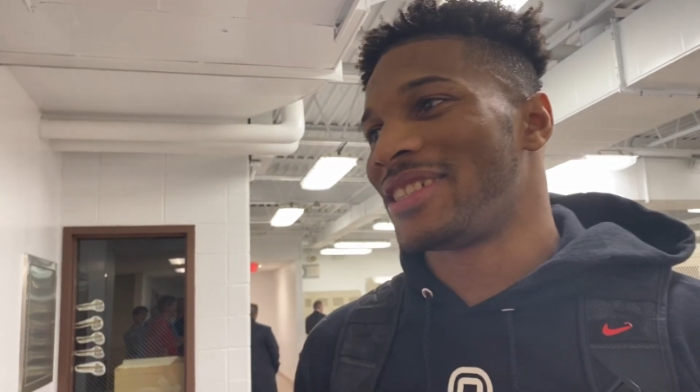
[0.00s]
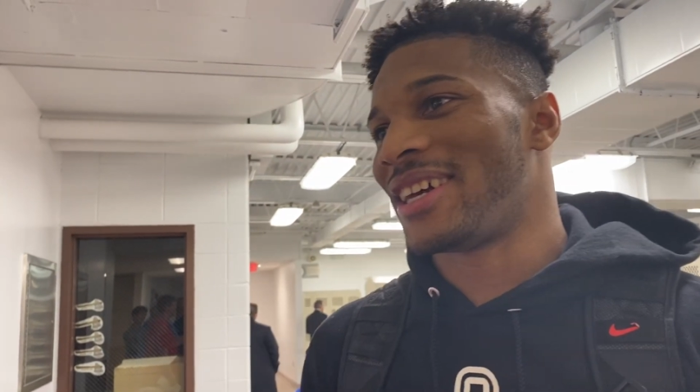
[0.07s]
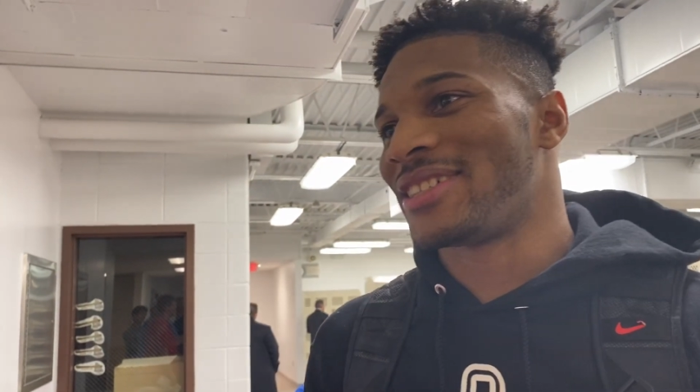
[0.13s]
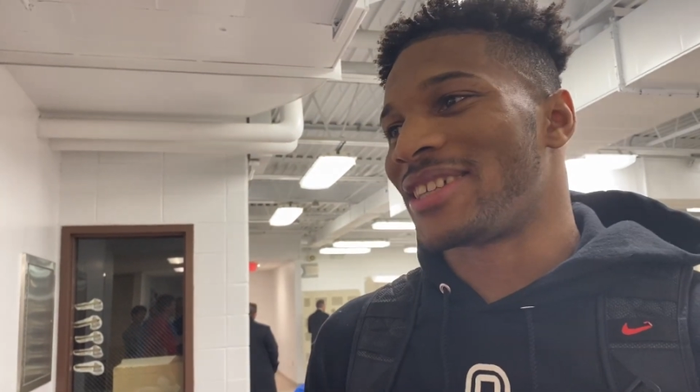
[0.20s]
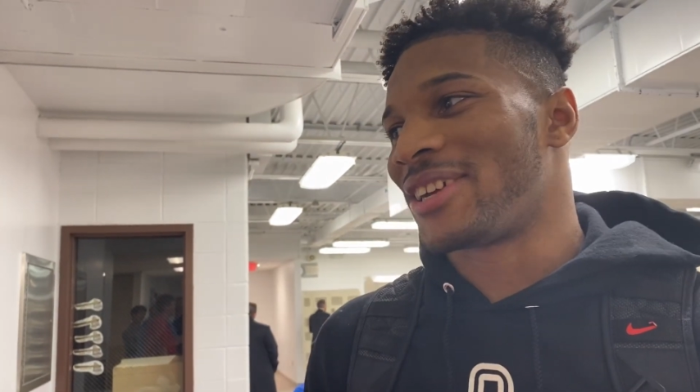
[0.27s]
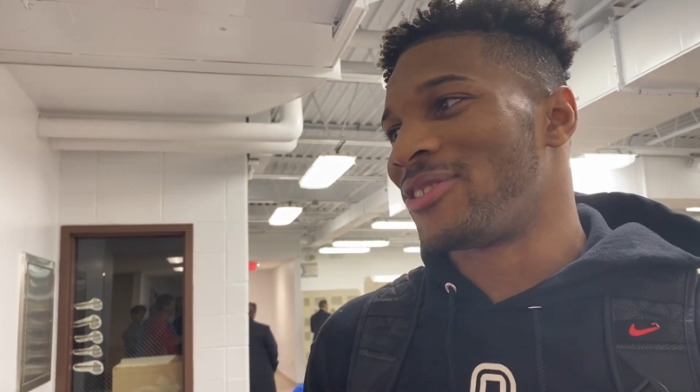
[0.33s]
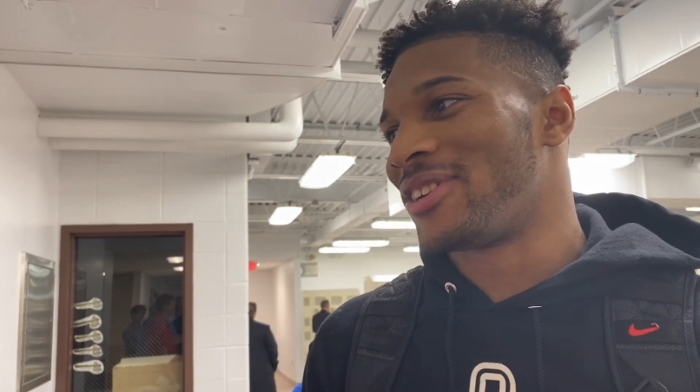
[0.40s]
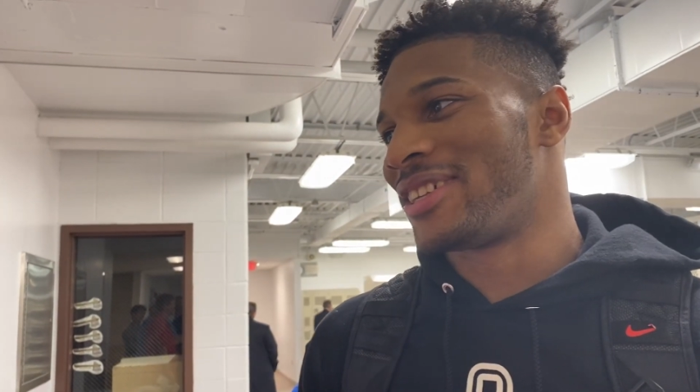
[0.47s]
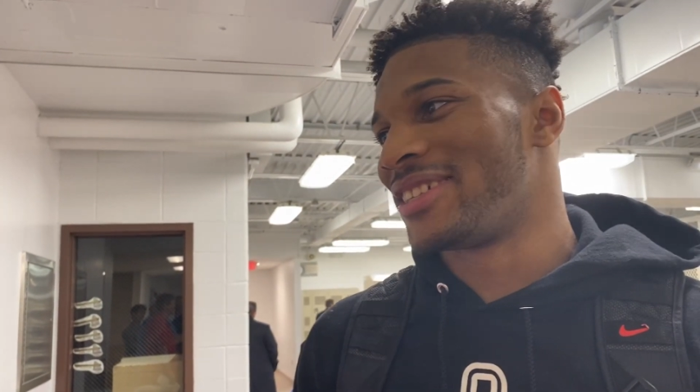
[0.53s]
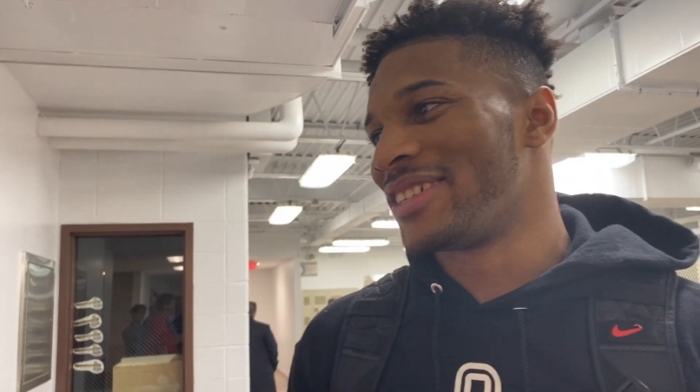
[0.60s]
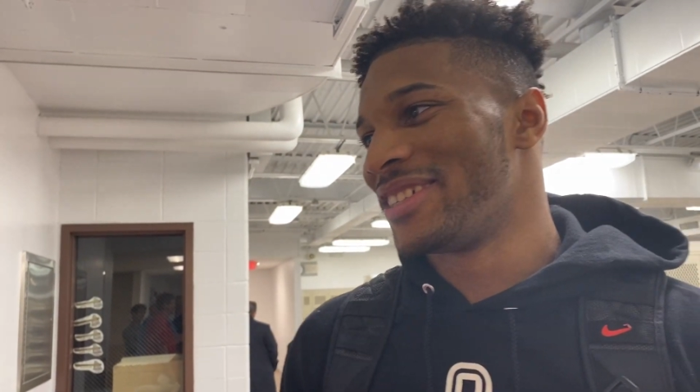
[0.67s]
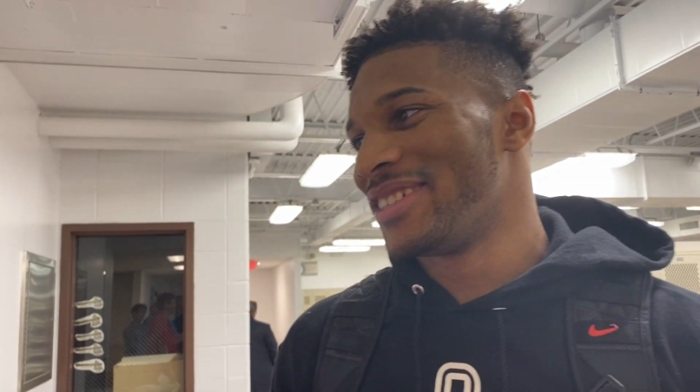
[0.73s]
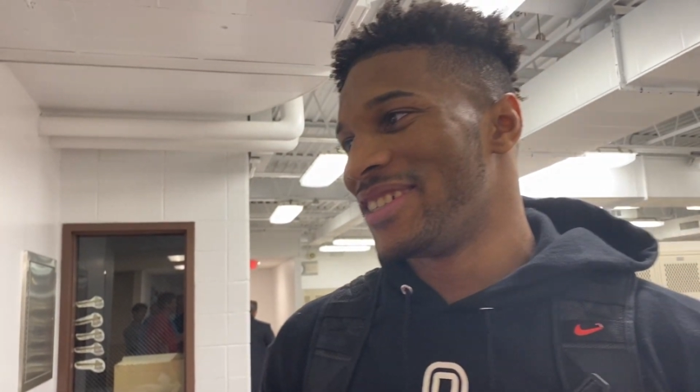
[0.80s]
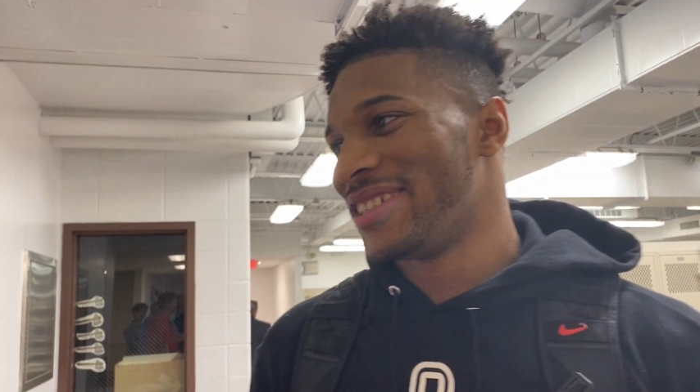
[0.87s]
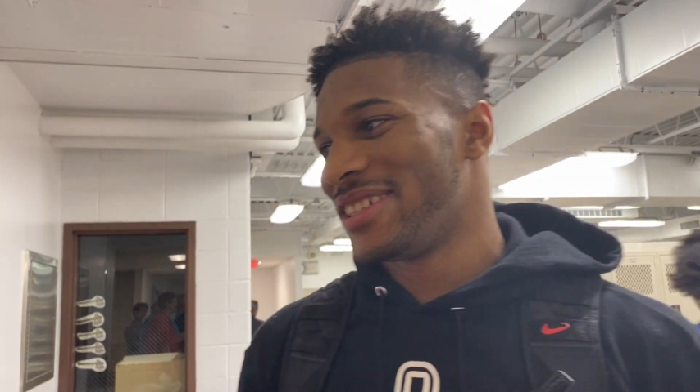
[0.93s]
that's how you end
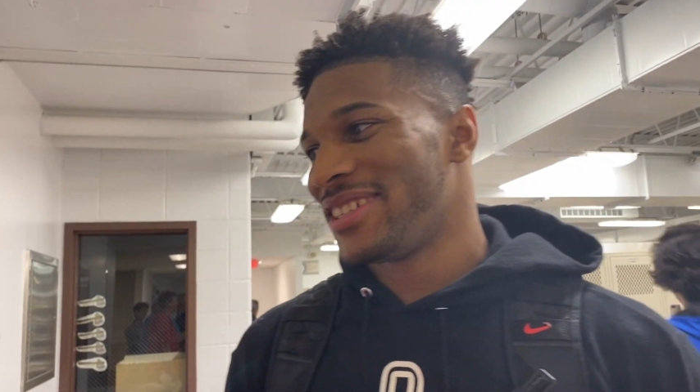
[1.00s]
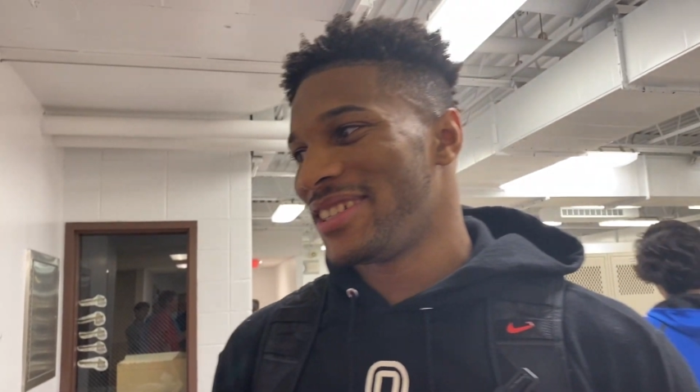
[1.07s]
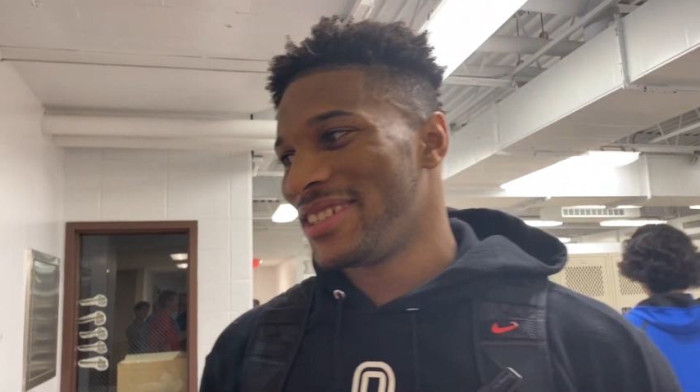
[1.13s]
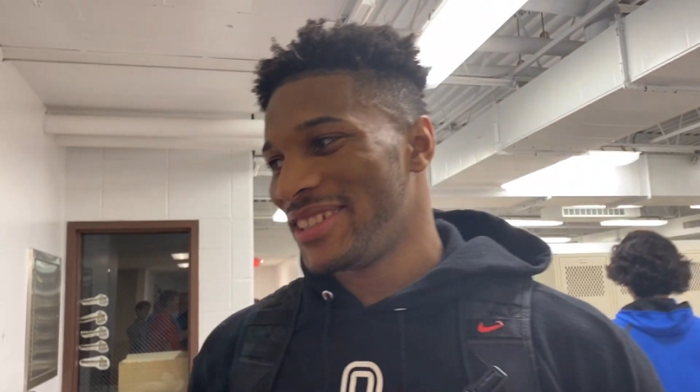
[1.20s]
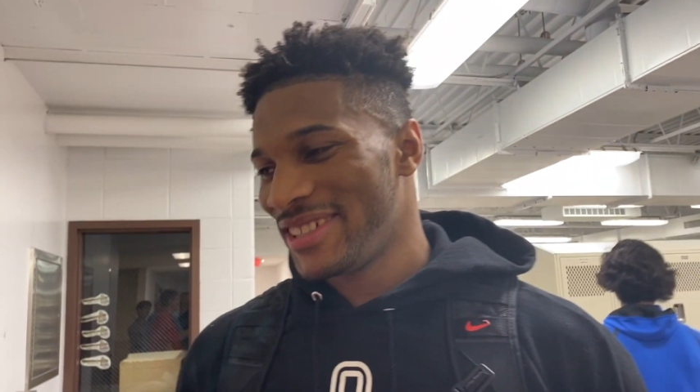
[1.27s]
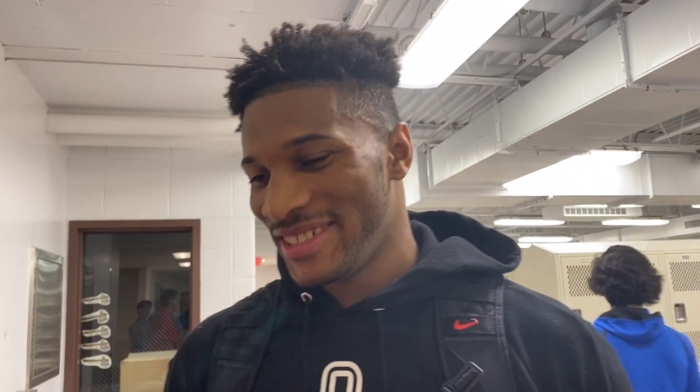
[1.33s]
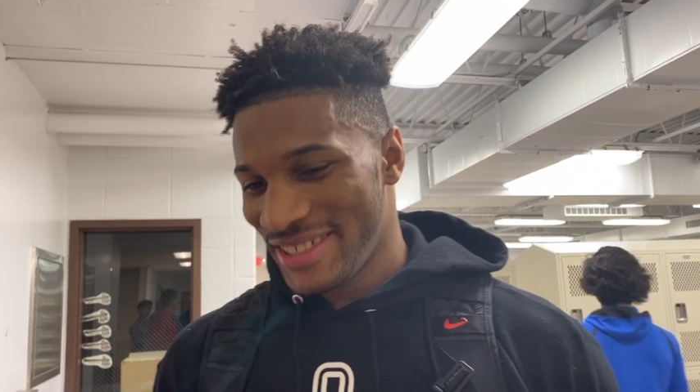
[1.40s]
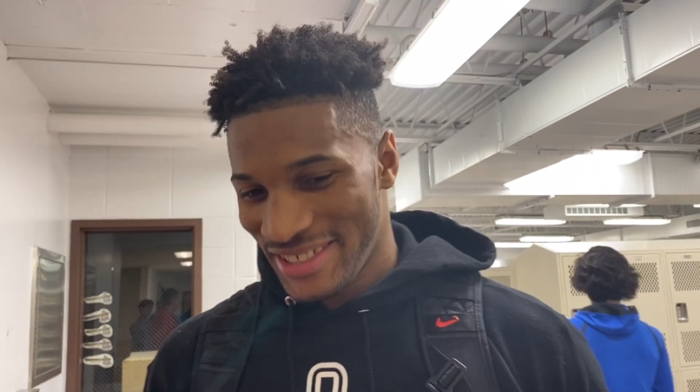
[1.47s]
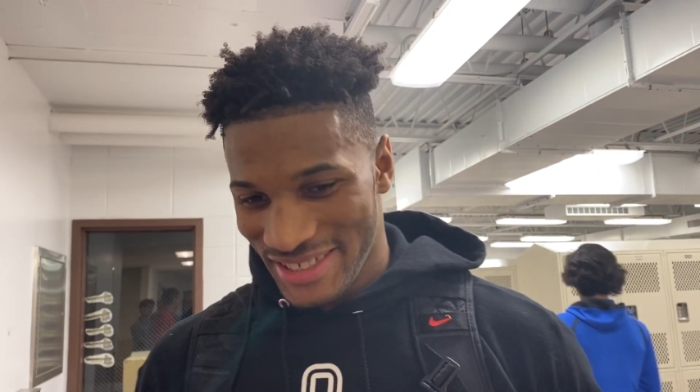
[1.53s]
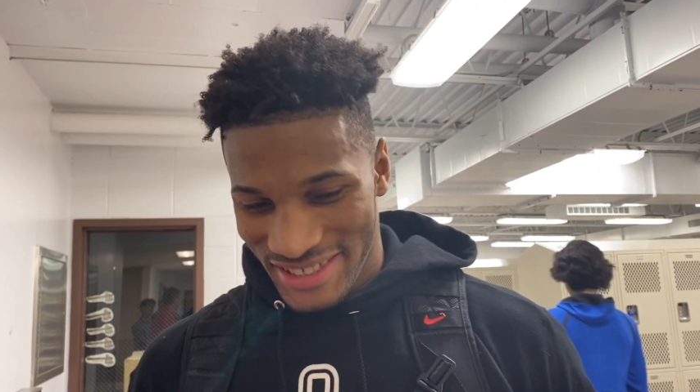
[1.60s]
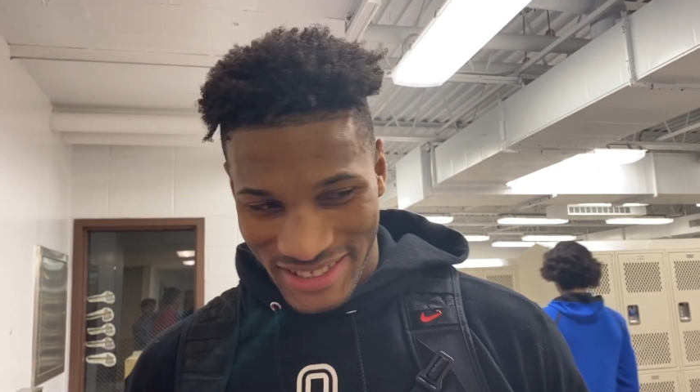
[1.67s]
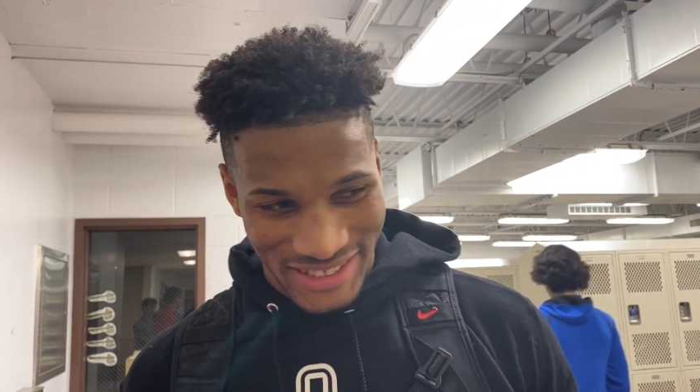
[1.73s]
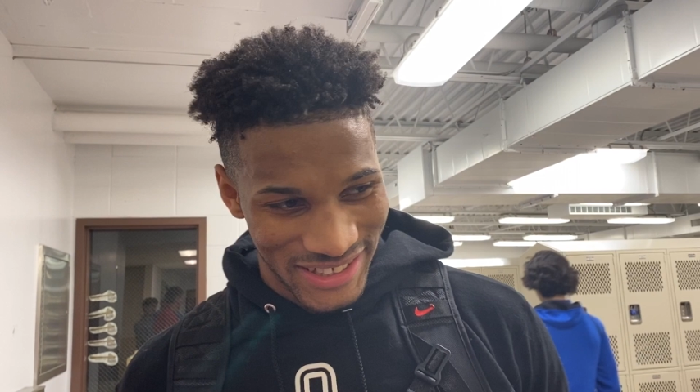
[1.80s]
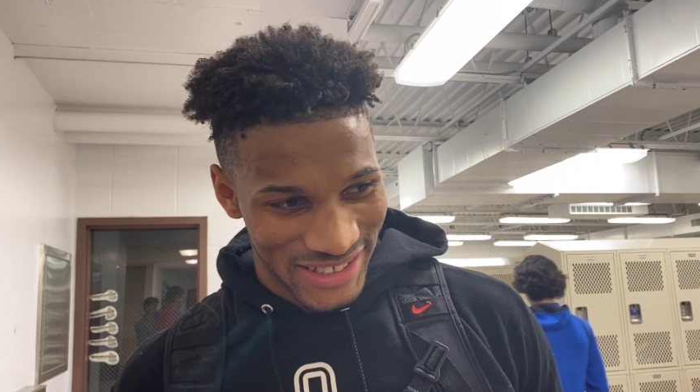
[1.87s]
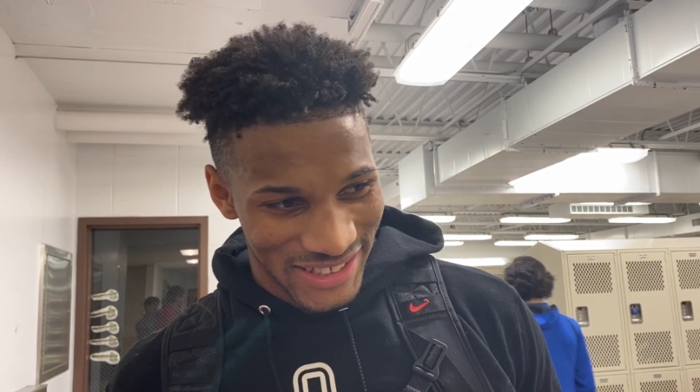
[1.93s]

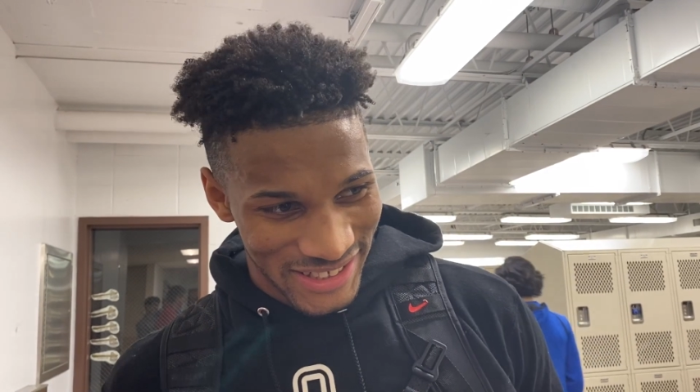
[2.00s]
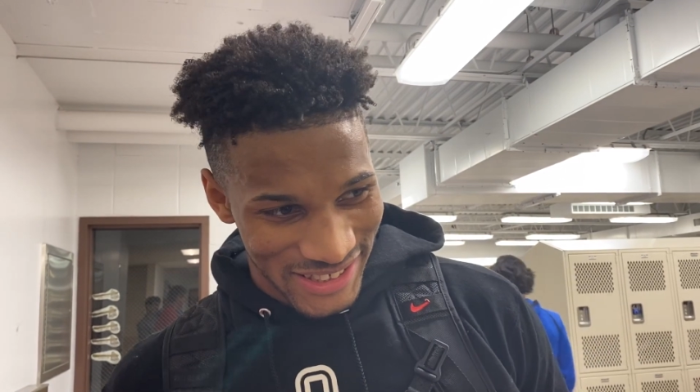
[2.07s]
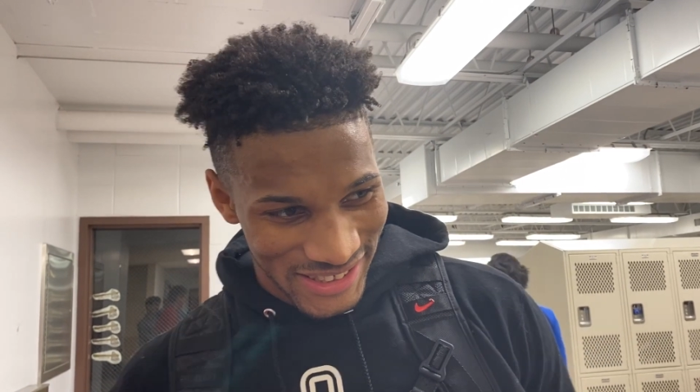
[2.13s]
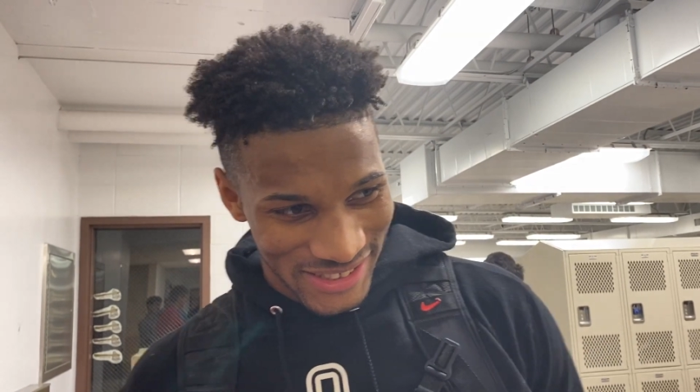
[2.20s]
it.